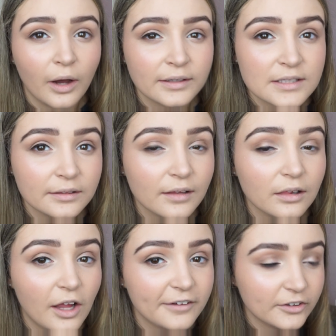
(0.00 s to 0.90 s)
I did the
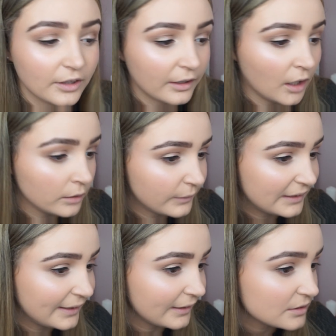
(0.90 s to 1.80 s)
liner like on my
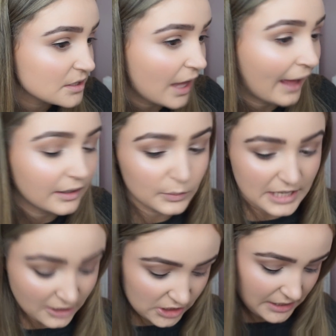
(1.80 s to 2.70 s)
lid and it was
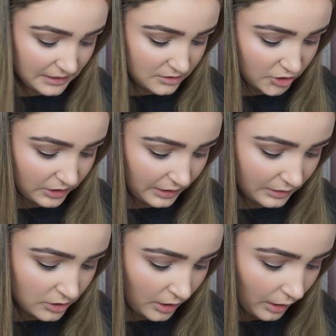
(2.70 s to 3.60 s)
actually easier than
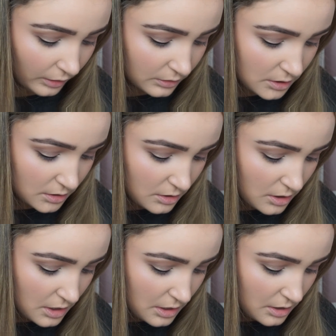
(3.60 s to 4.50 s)
I thought.
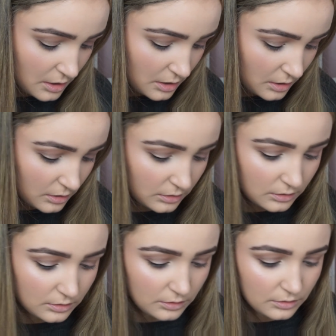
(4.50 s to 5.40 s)

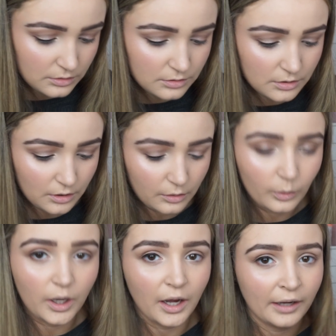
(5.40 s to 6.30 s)

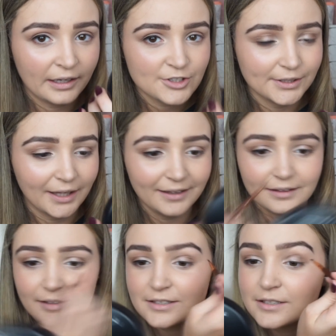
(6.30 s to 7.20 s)
So I actually like
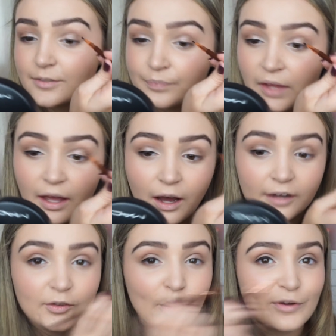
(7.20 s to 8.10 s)
this.
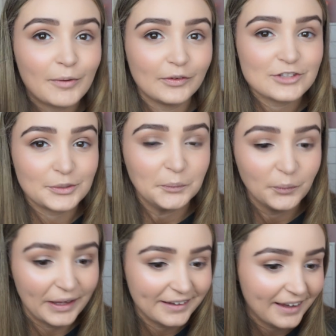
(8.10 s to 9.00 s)
I don't know if I'm going to do a
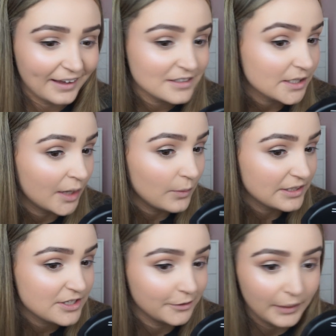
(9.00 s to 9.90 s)
wing yet. I
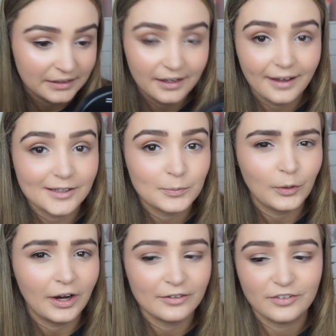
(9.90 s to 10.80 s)
might do at the end,
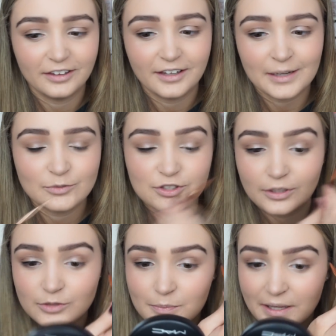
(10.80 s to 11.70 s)
but I feel like I'm just
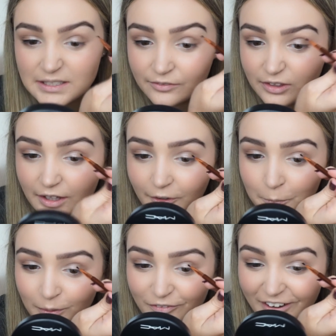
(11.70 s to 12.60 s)
going to mess everything
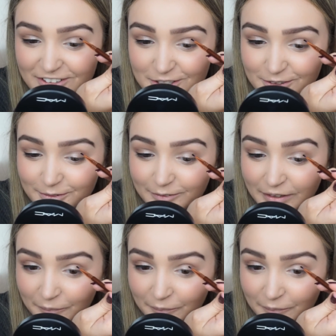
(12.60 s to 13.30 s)
up if I do a